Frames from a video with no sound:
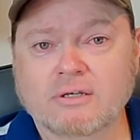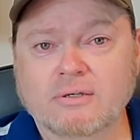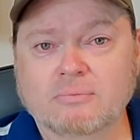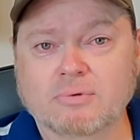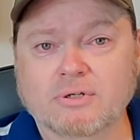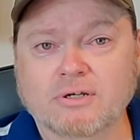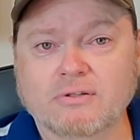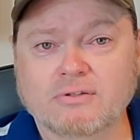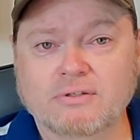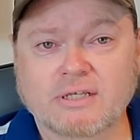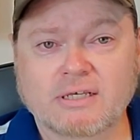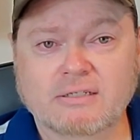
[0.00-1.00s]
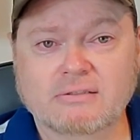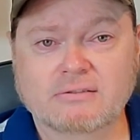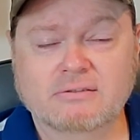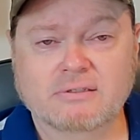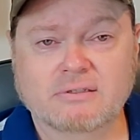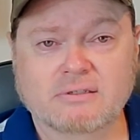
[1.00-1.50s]
But other than
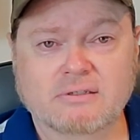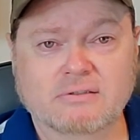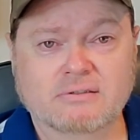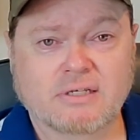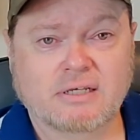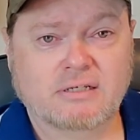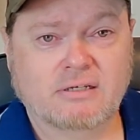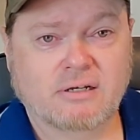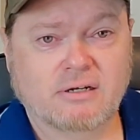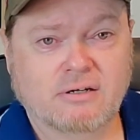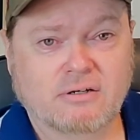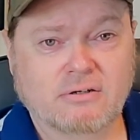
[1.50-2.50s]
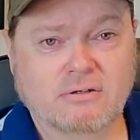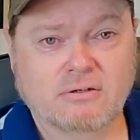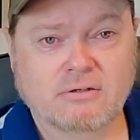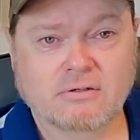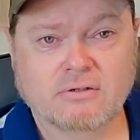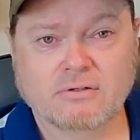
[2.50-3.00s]
that, take care,
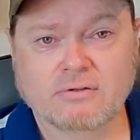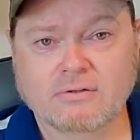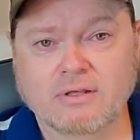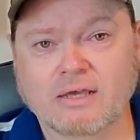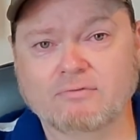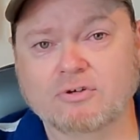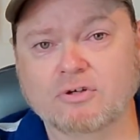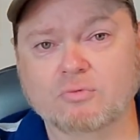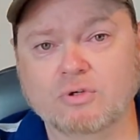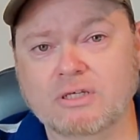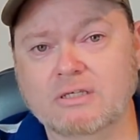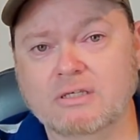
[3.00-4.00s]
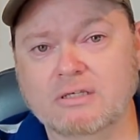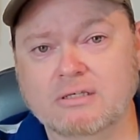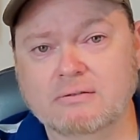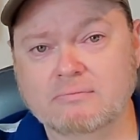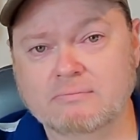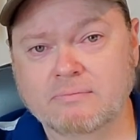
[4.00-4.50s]
have a good
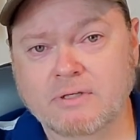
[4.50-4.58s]
weekend,